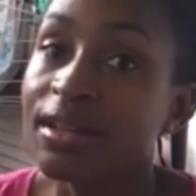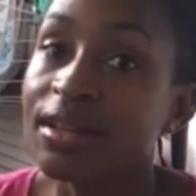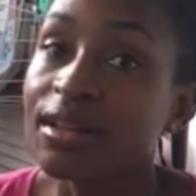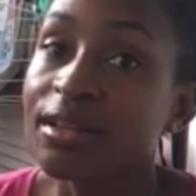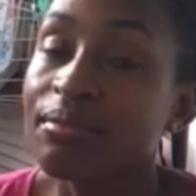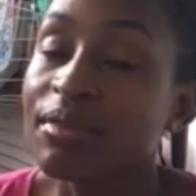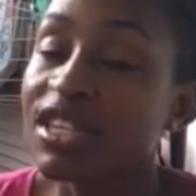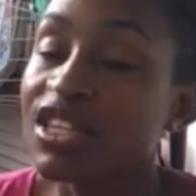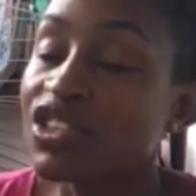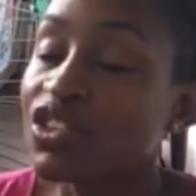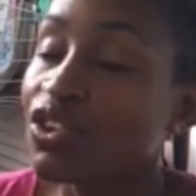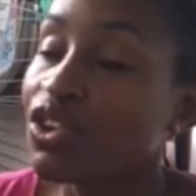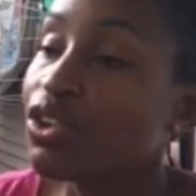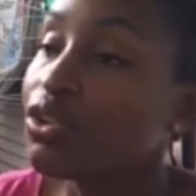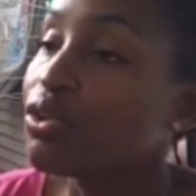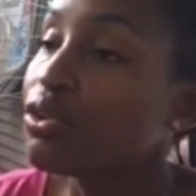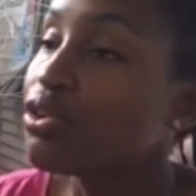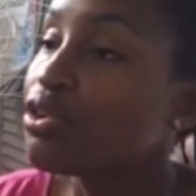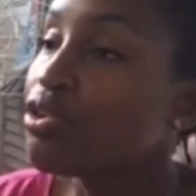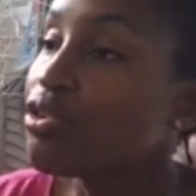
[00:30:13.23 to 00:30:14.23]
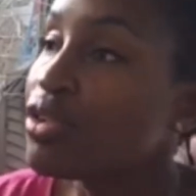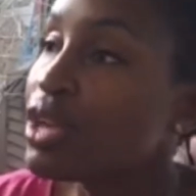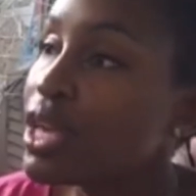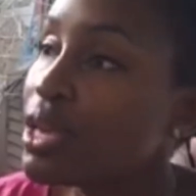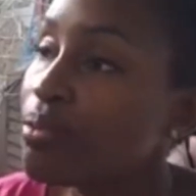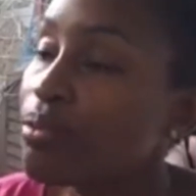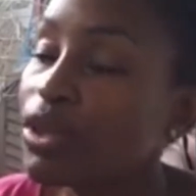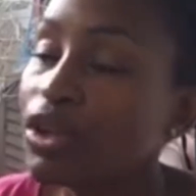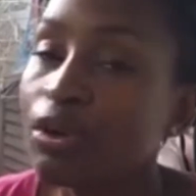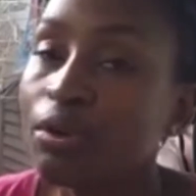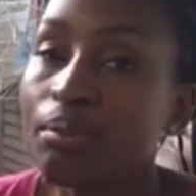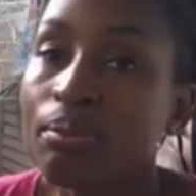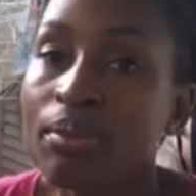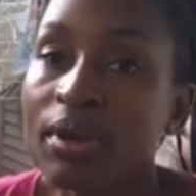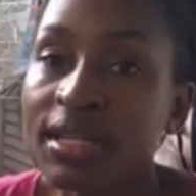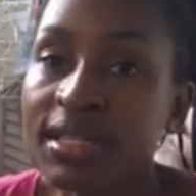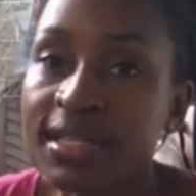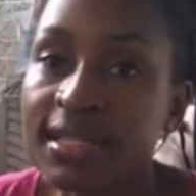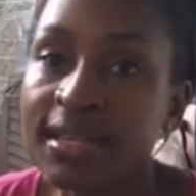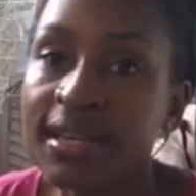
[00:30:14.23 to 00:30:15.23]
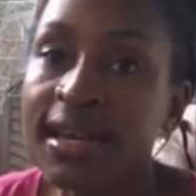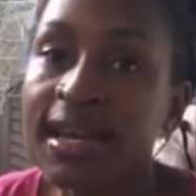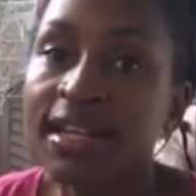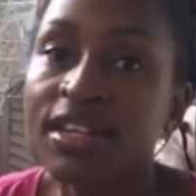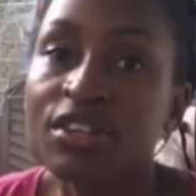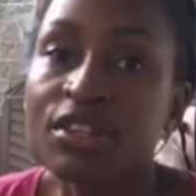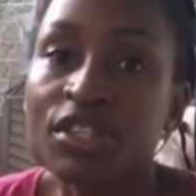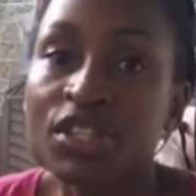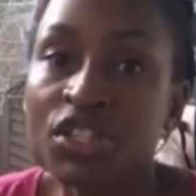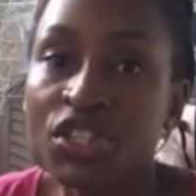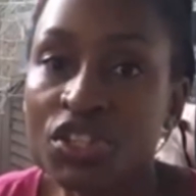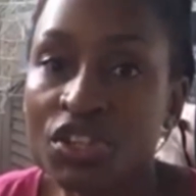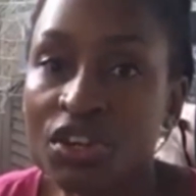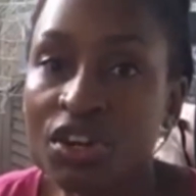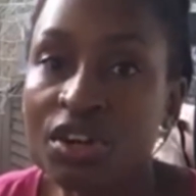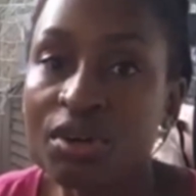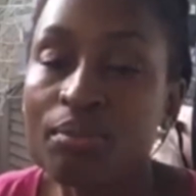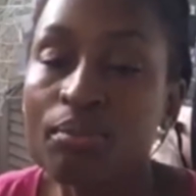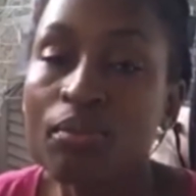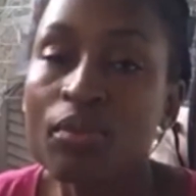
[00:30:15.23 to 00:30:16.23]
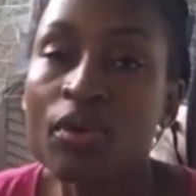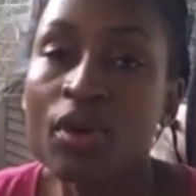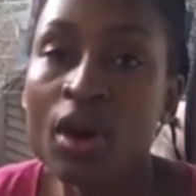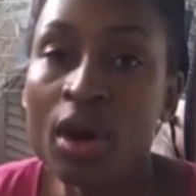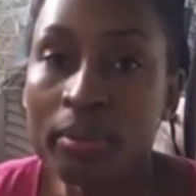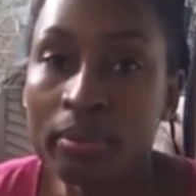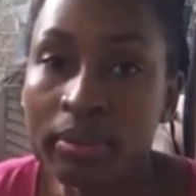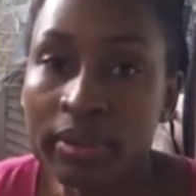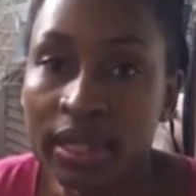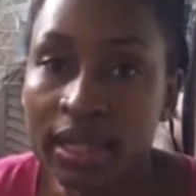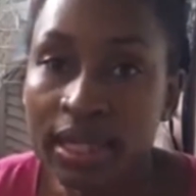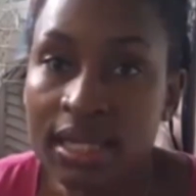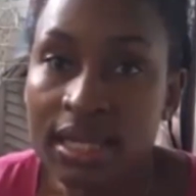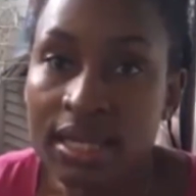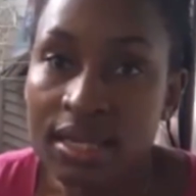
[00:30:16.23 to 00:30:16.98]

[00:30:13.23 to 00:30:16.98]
Make sure you cream your butter and your sugar properly